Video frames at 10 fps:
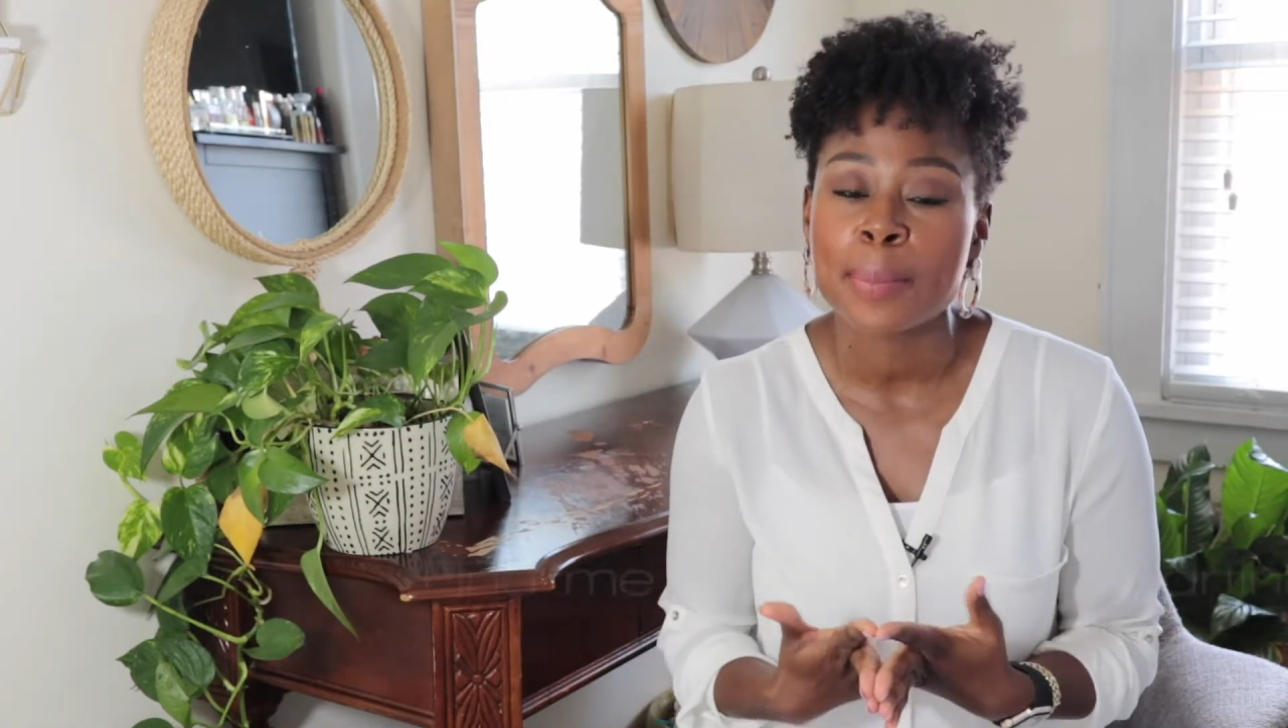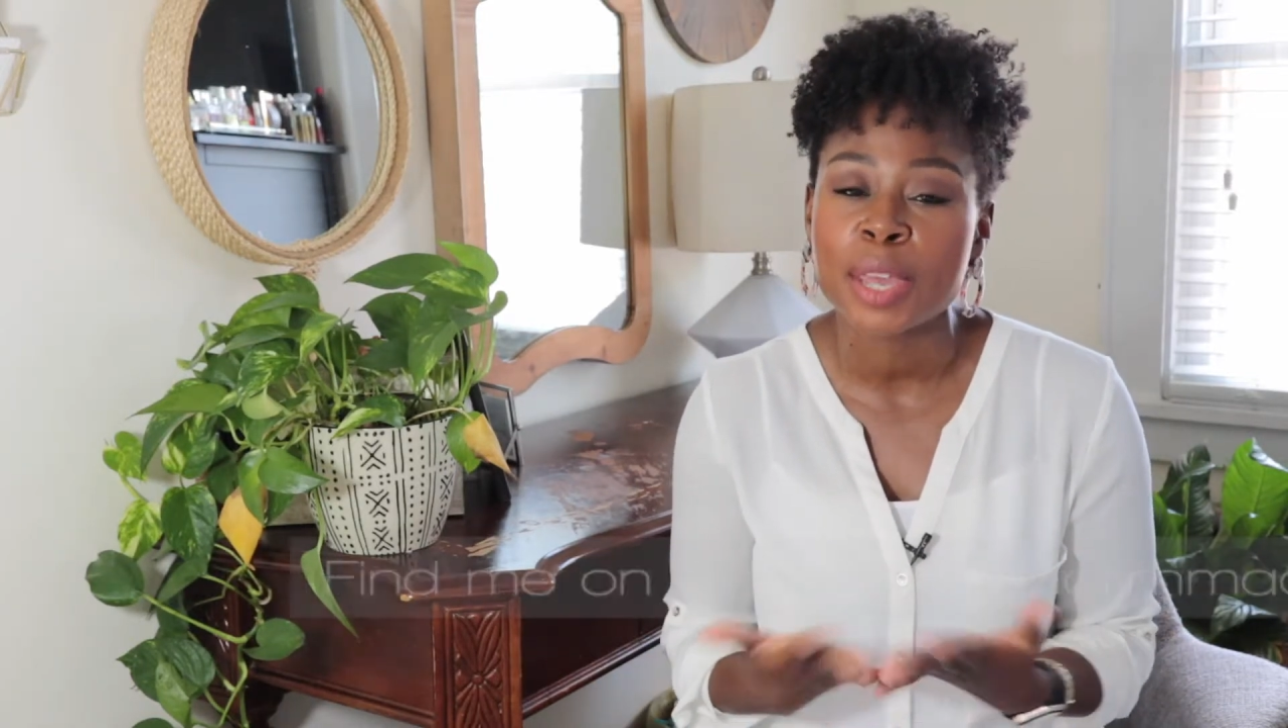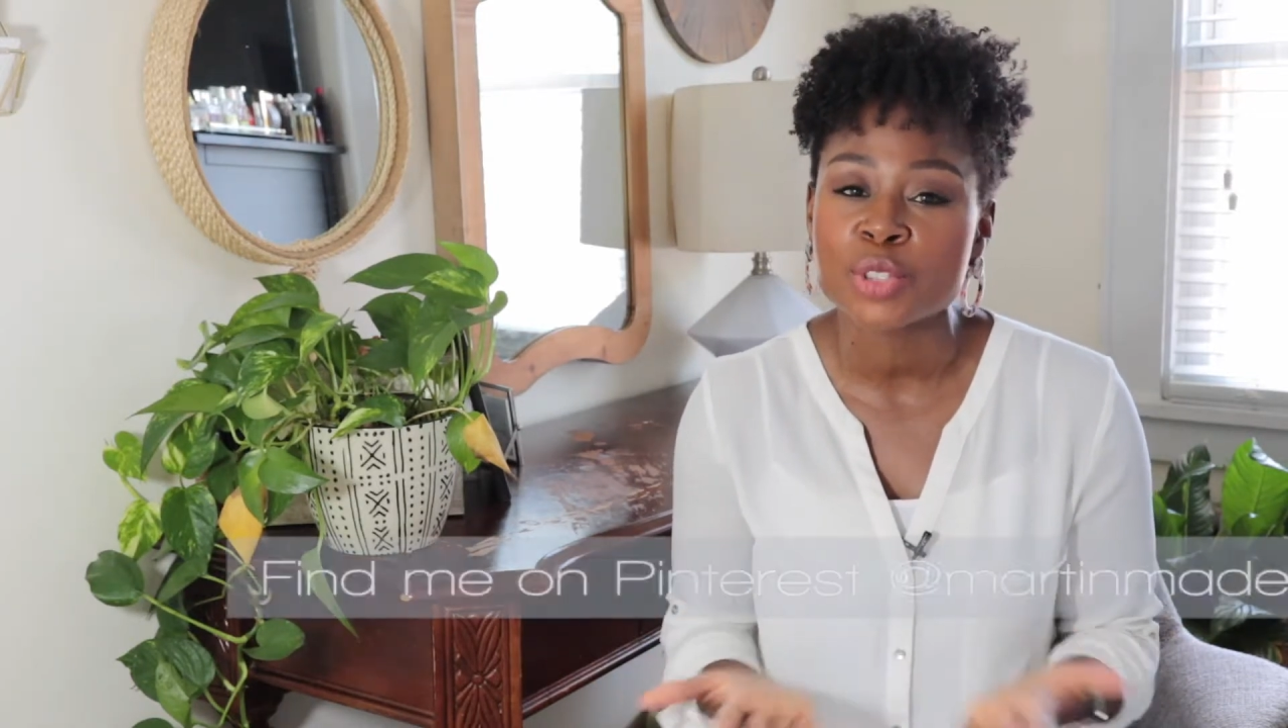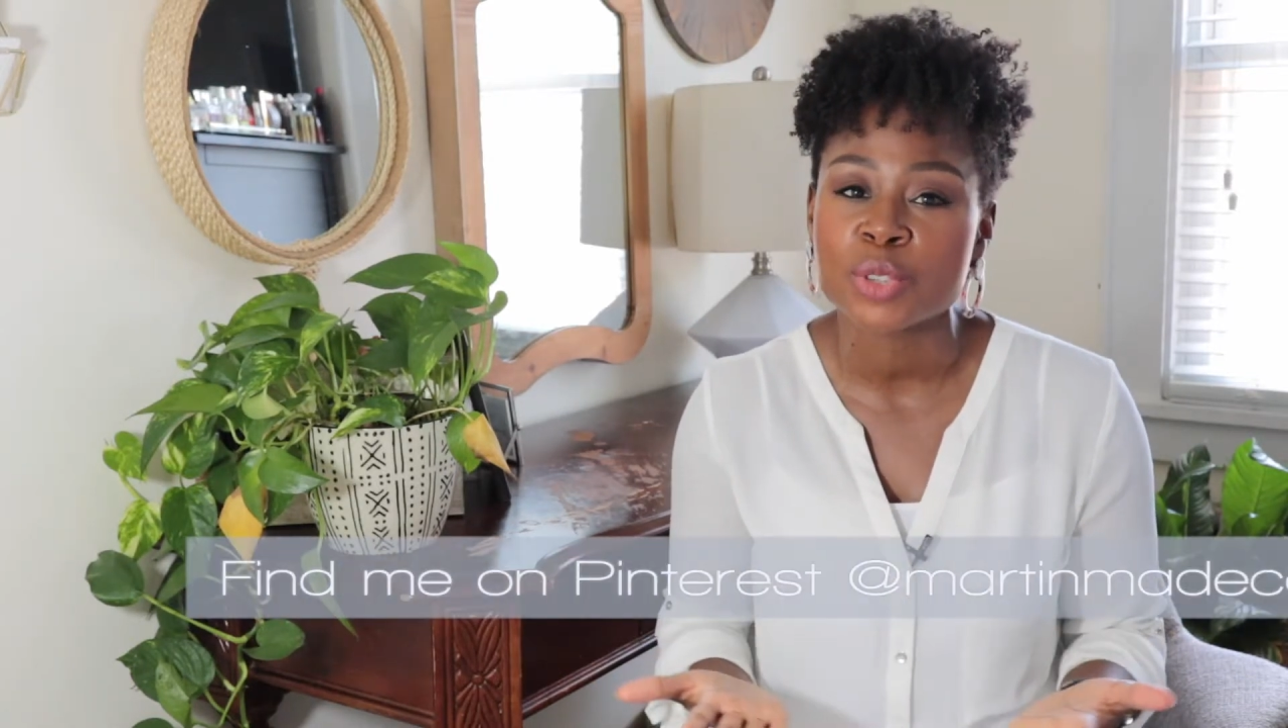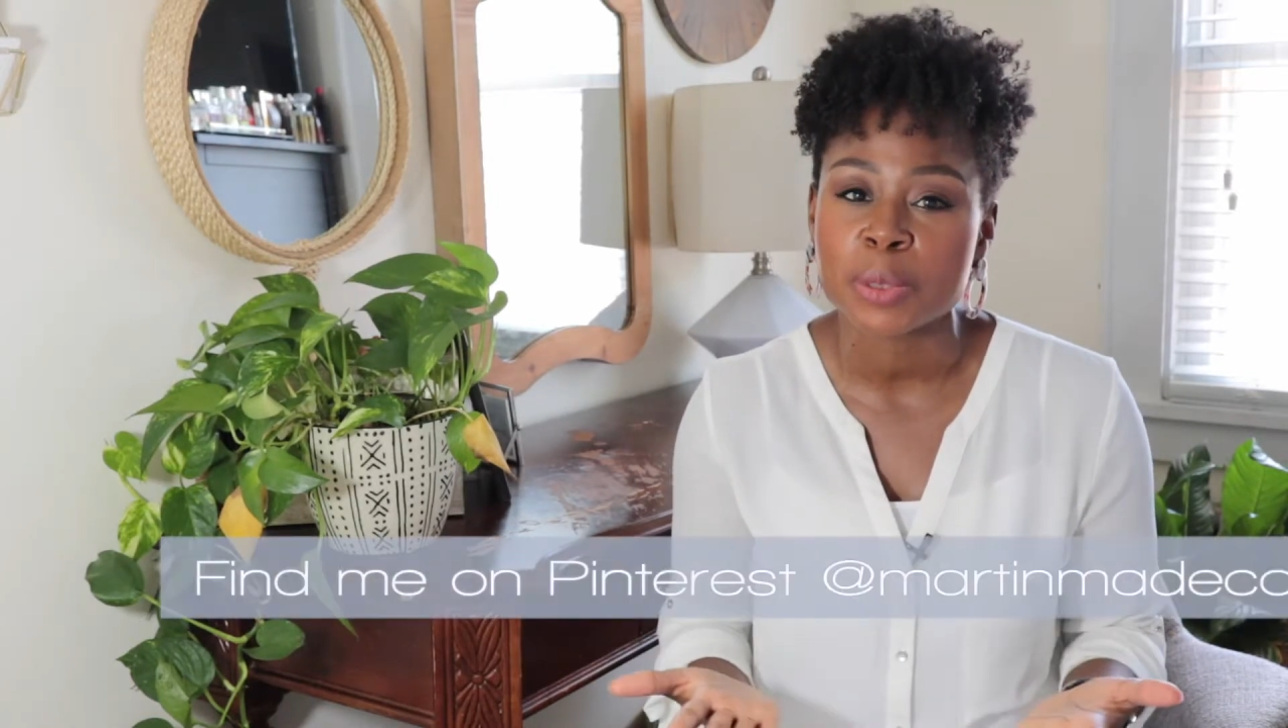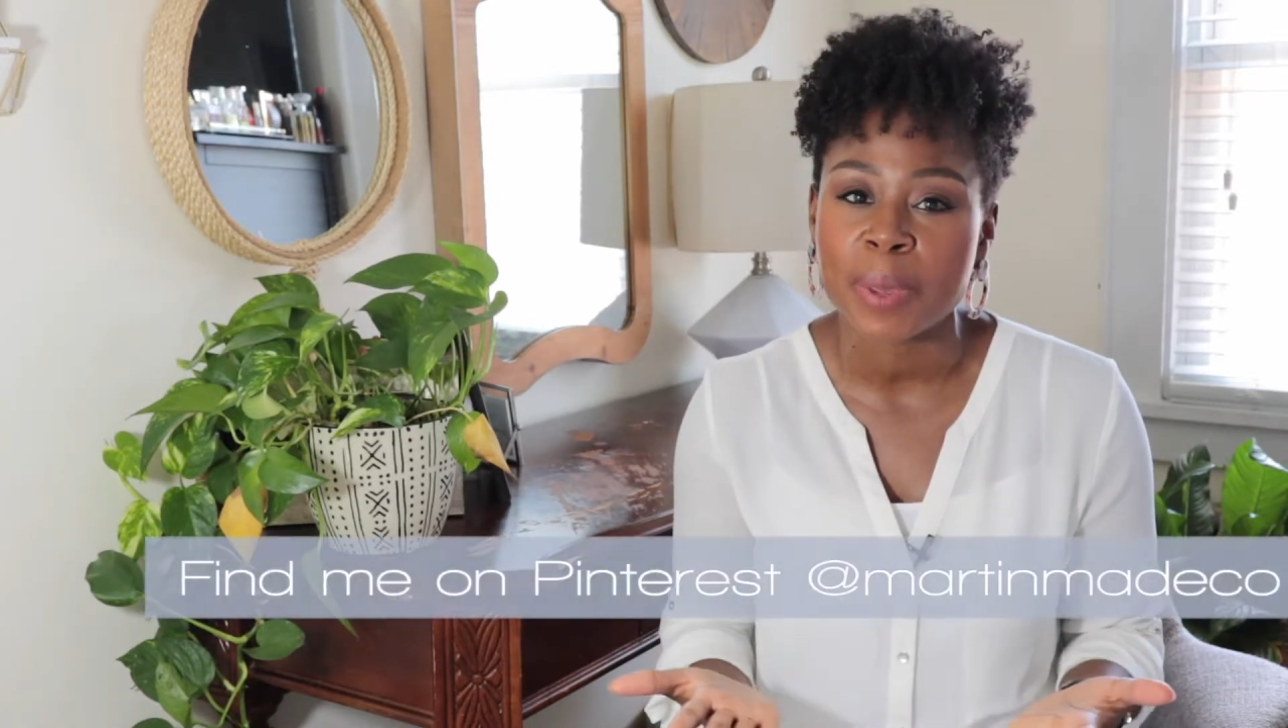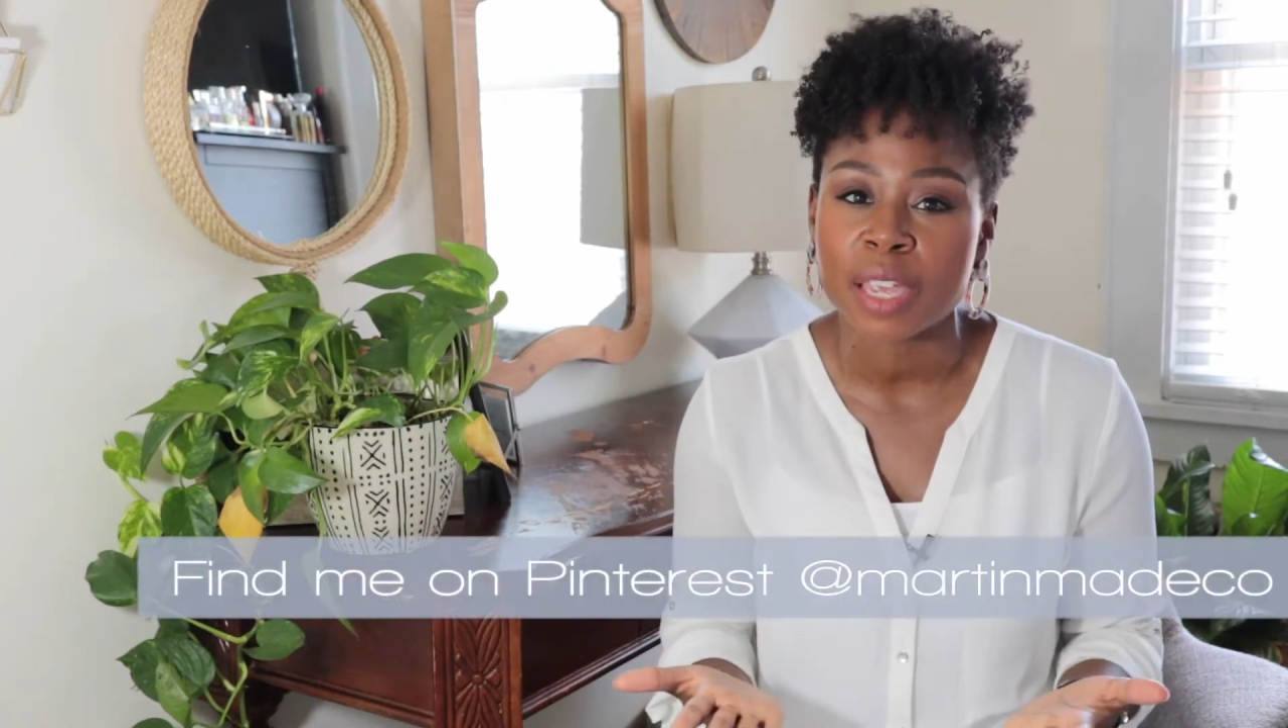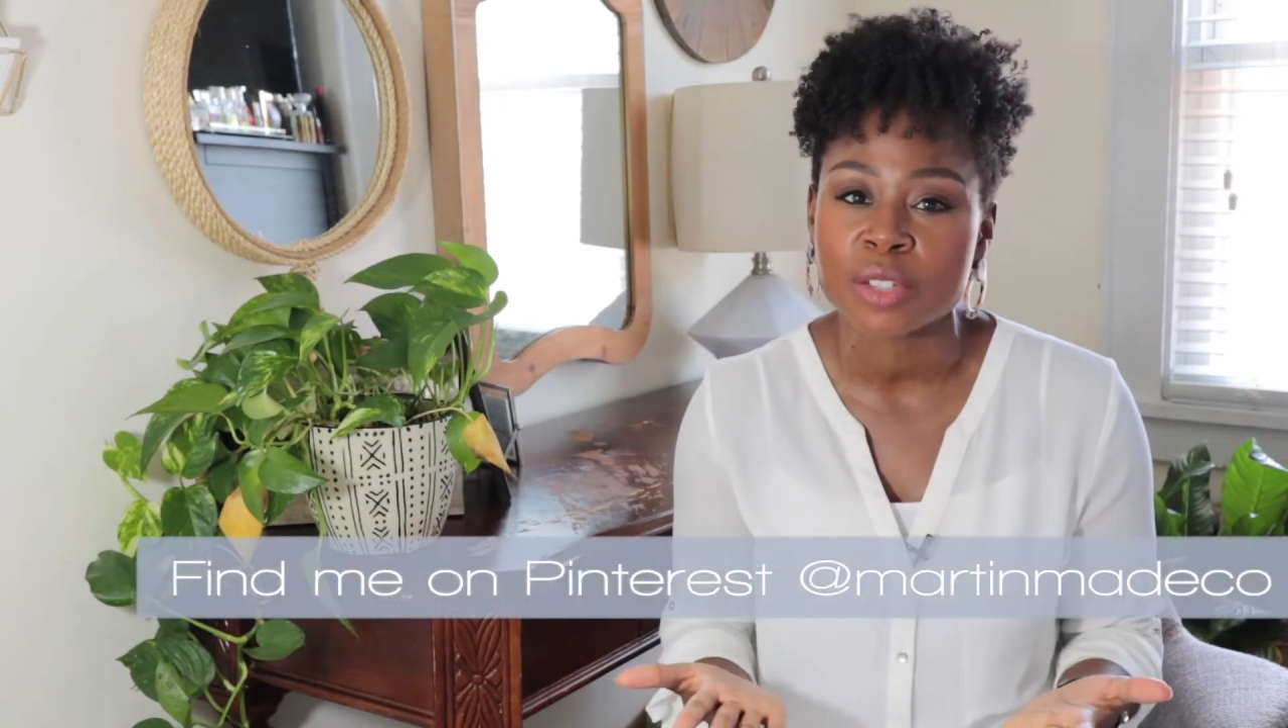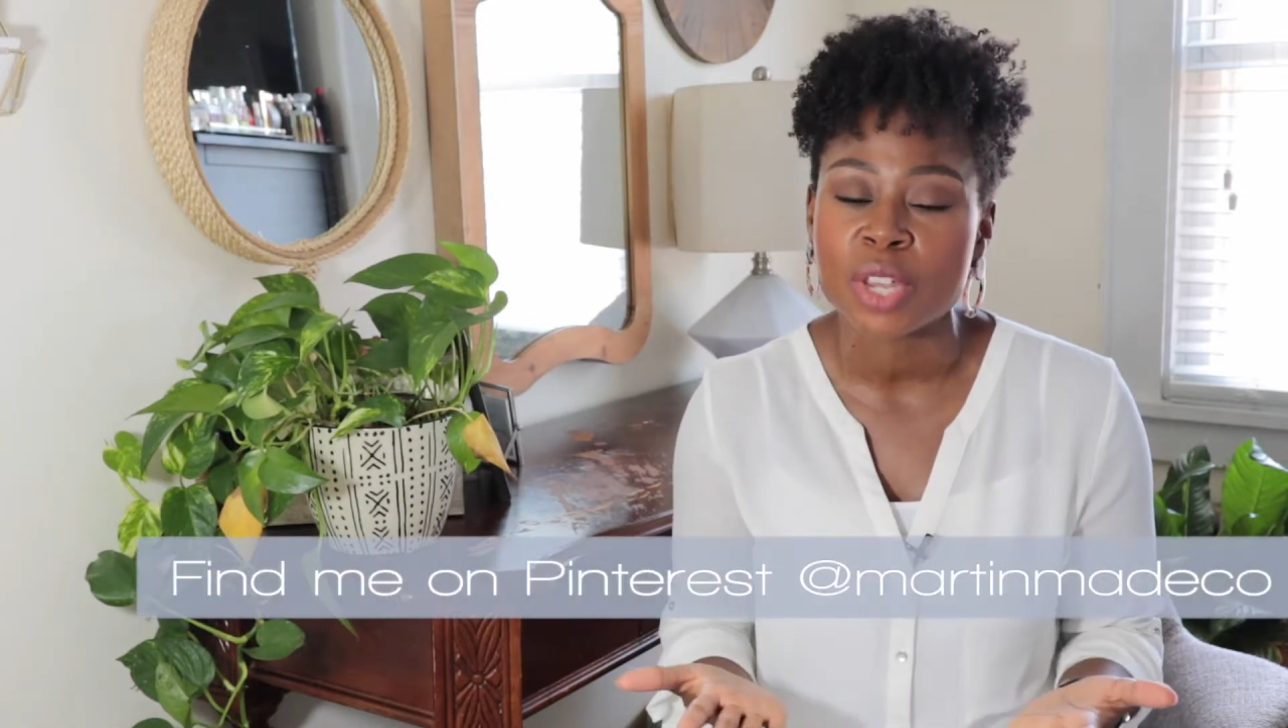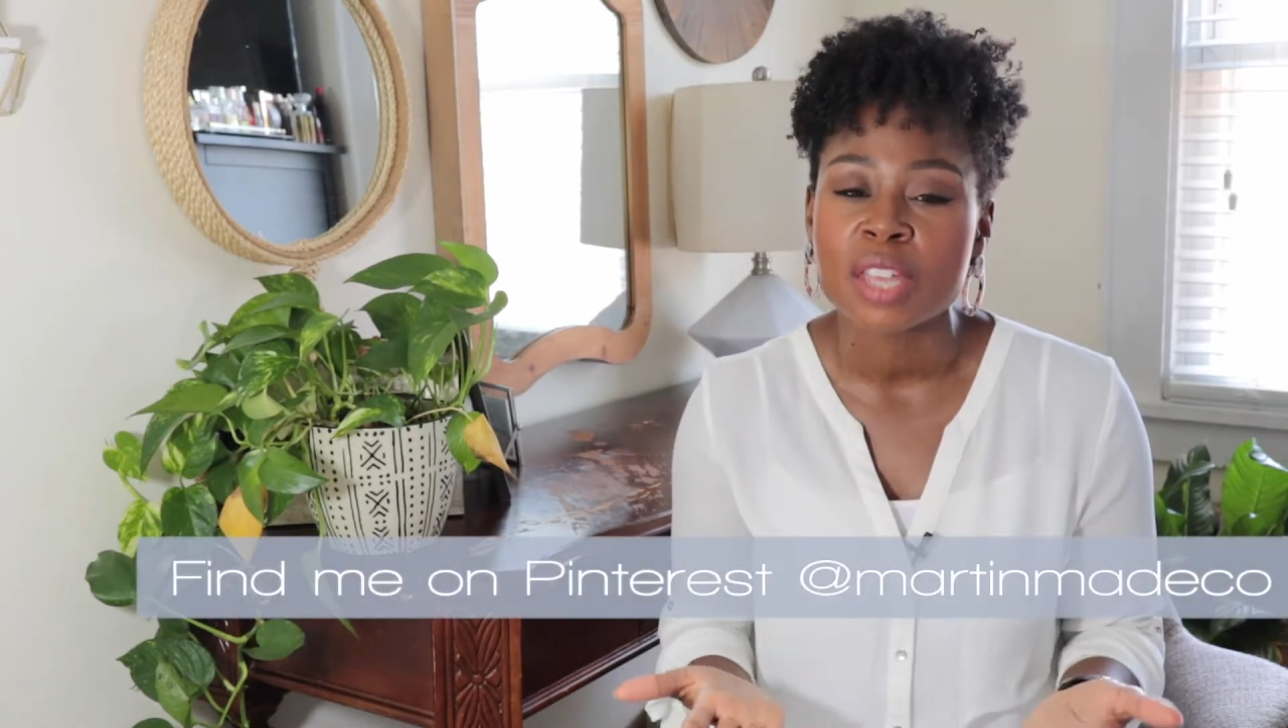Pinterest page,